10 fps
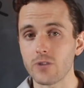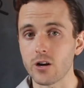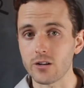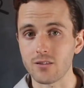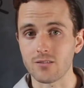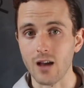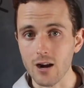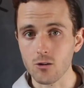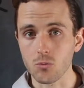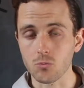very
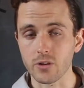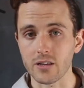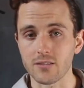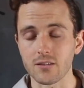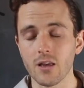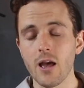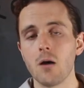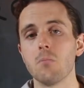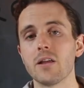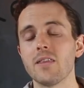desirable places,
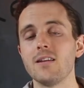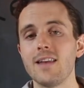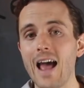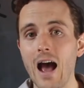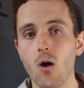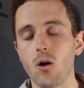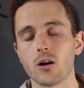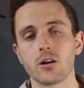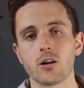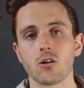but that now
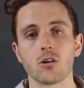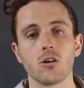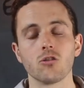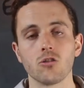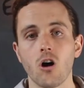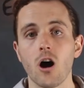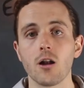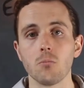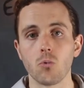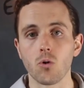are gonna earn a
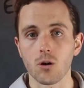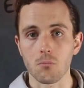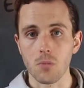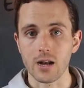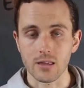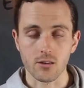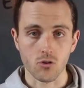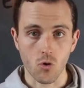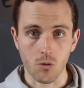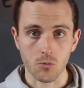lot more money
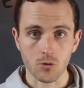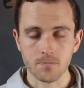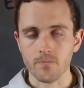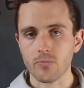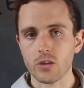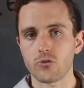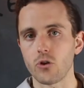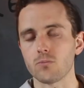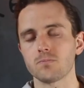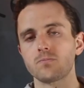than normal.
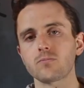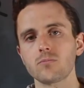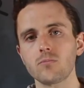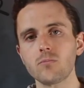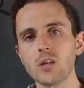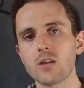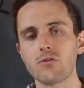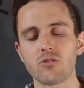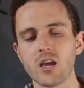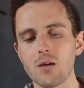So if
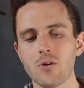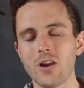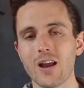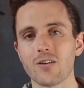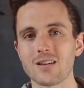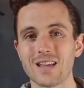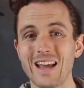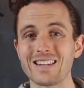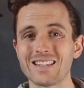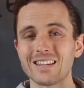you think about areas
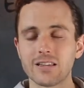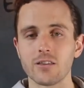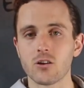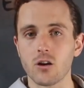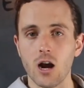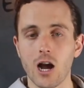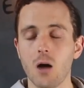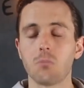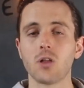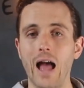ideally that are a
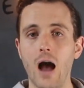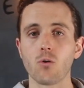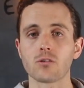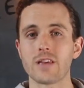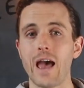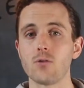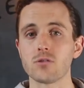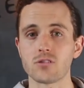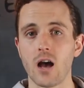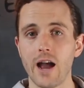couple hours
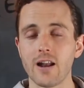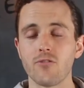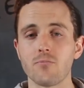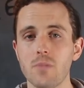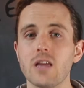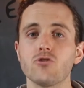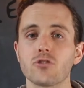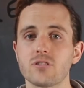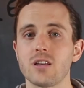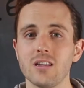outside of
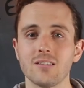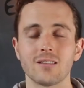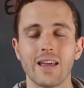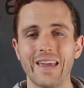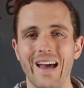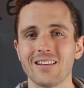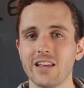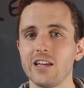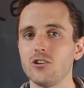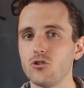major cities like
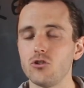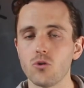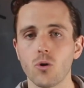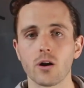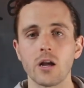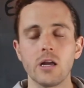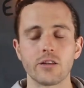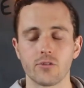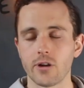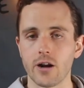LA, New York,
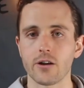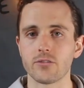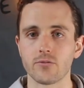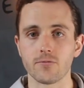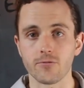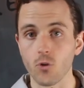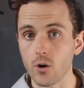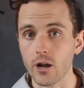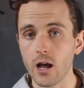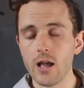different areas in
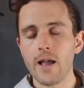Florida